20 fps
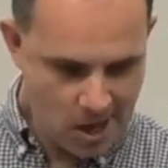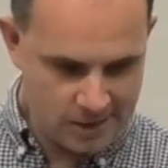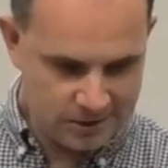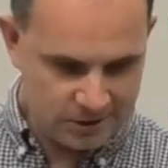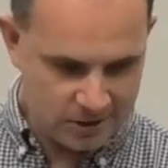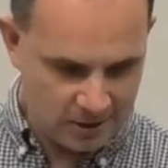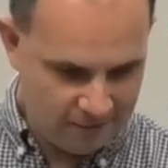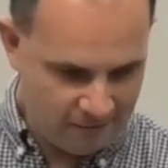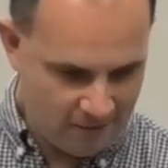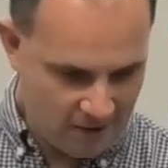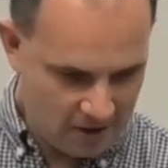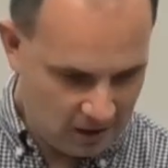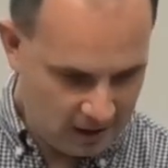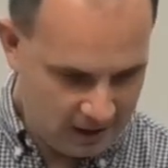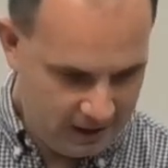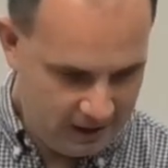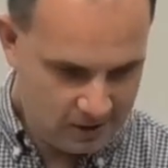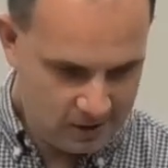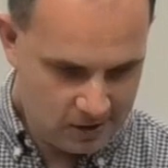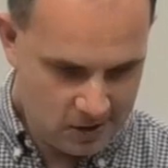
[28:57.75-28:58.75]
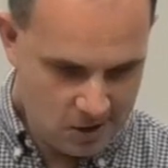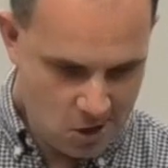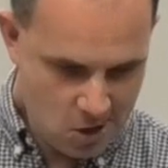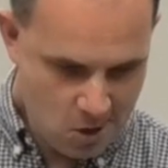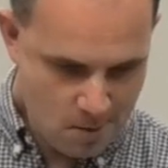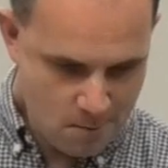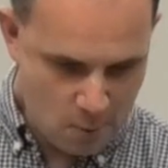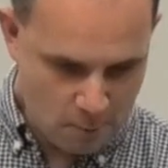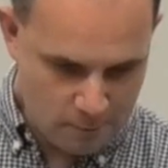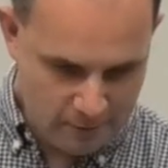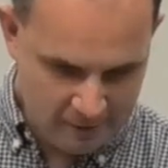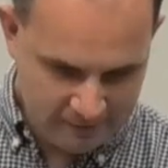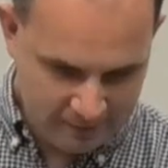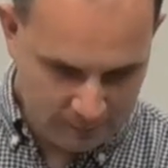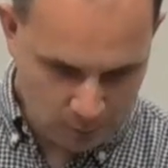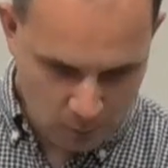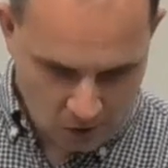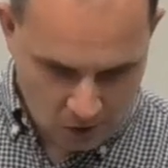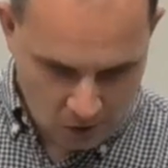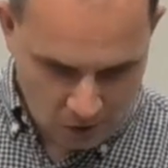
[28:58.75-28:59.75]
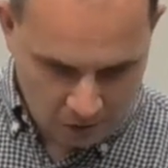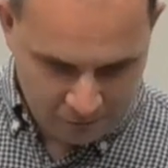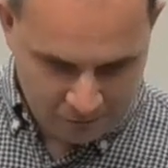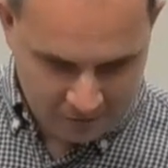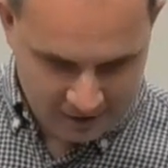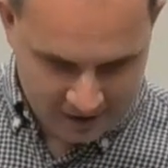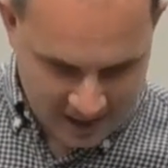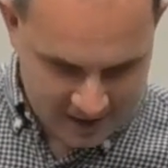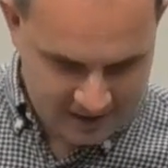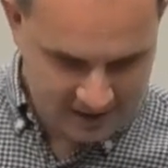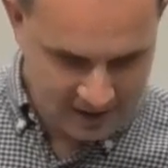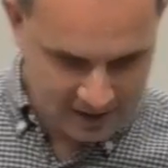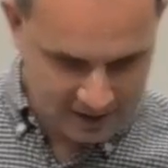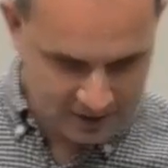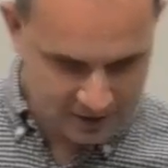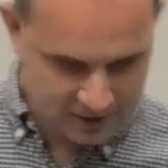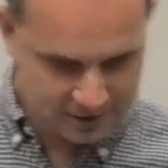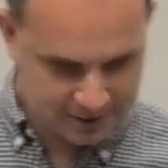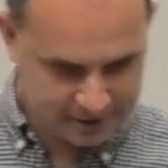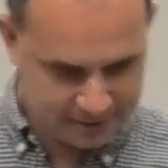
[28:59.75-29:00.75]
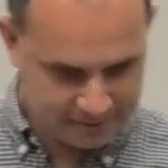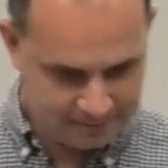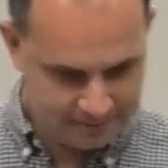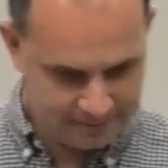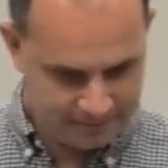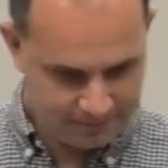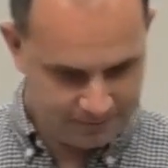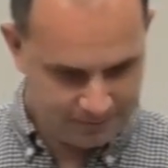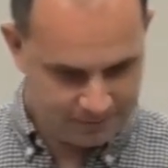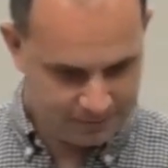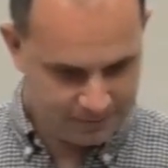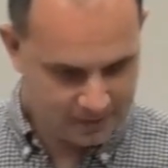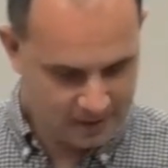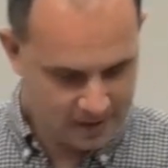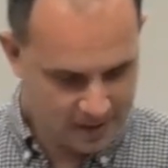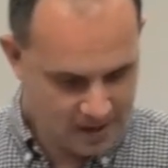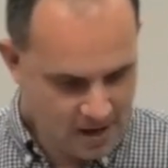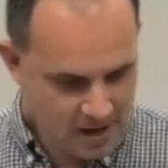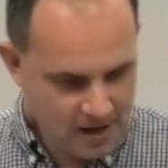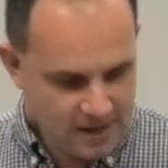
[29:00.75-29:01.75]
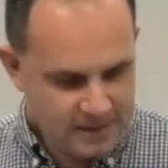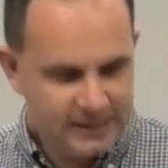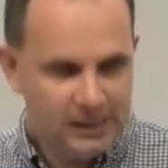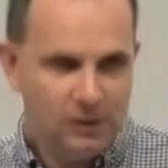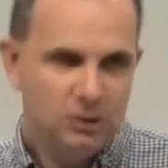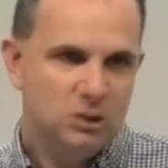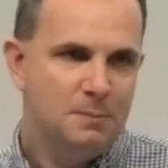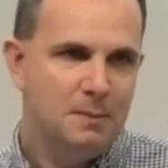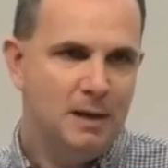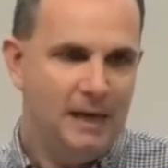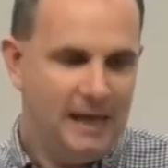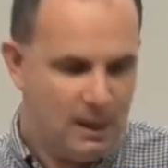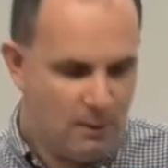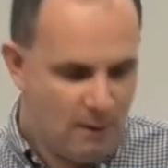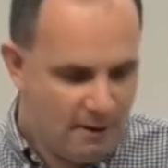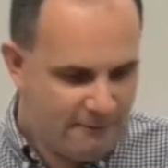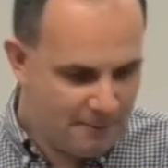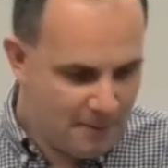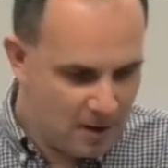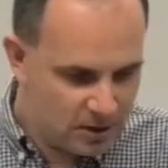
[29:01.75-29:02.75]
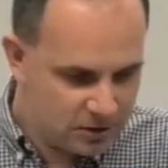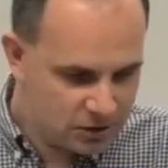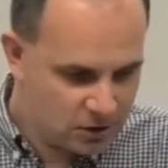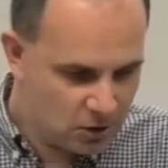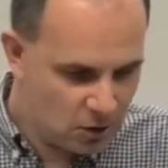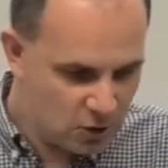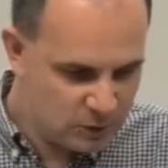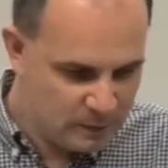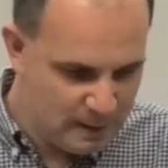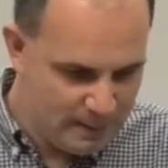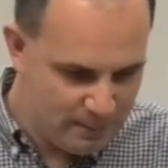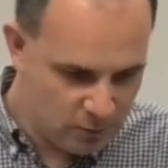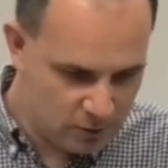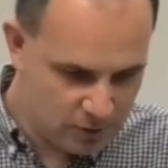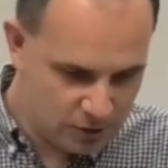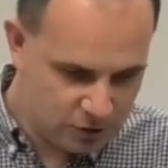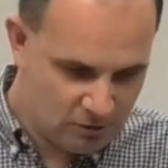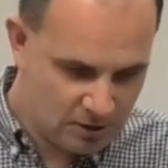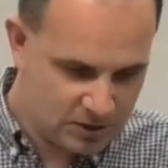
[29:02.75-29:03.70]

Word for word: And so finally, more briefly, will God forget us? See, ultimately, however much God's people could